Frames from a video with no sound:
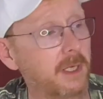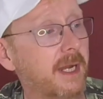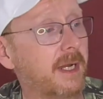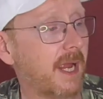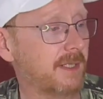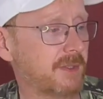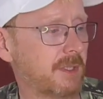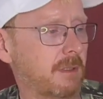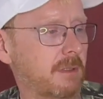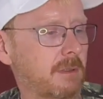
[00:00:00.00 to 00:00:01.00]
It
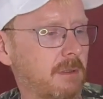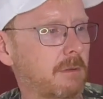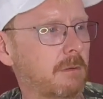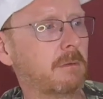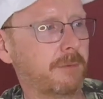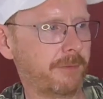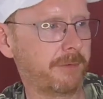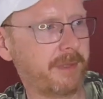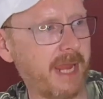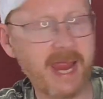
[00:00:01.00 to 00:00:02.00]
has
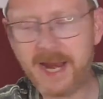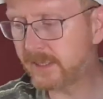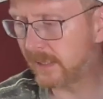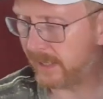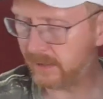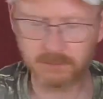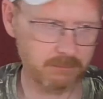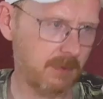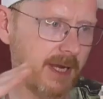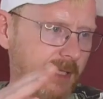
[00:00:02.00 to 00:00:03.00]
the head
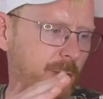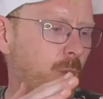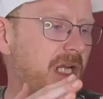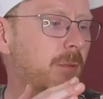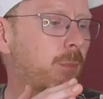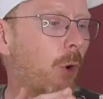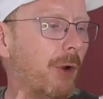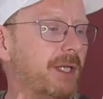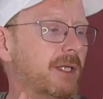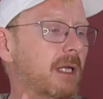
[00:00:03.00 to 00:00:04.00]
as weak
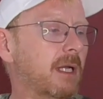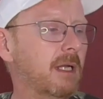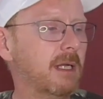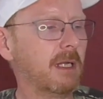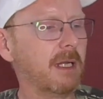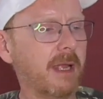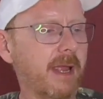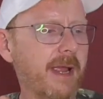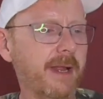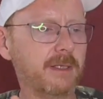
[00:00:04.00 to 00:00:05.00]
point
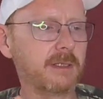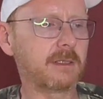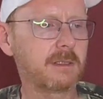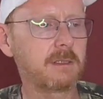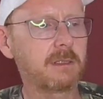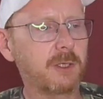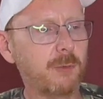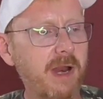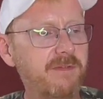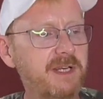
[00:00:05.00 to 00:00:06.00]
and the
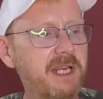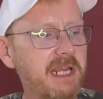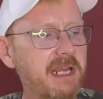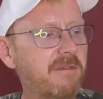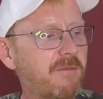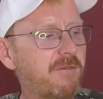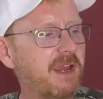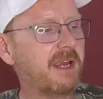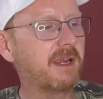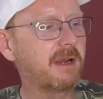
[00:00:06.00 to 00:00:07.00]
gravity
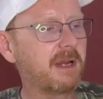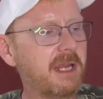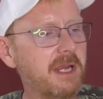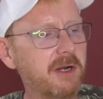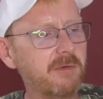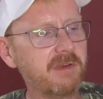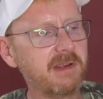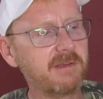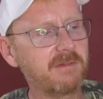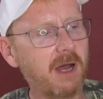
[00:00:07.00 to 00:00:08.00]
thing here
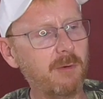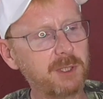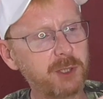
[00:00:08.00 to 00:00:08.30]
with our